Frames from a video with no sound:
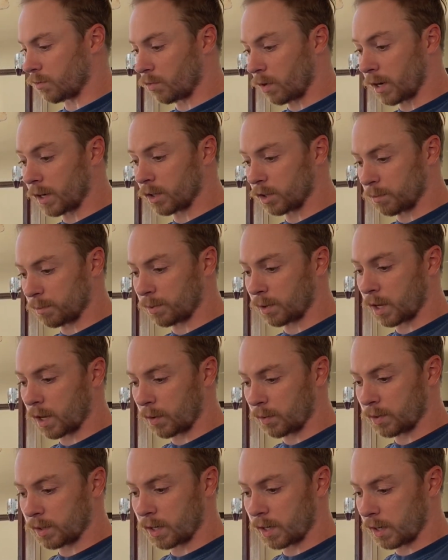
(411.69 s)
regular
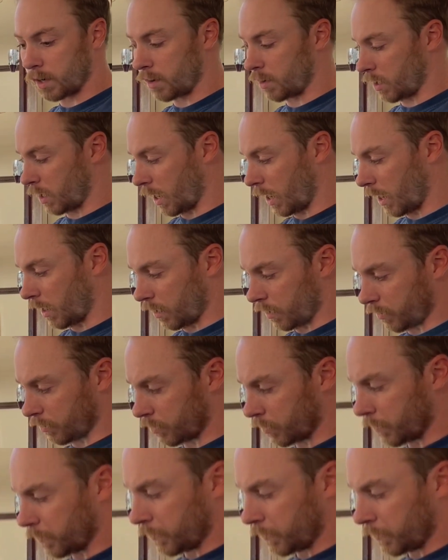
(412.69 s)
plywood that I already have,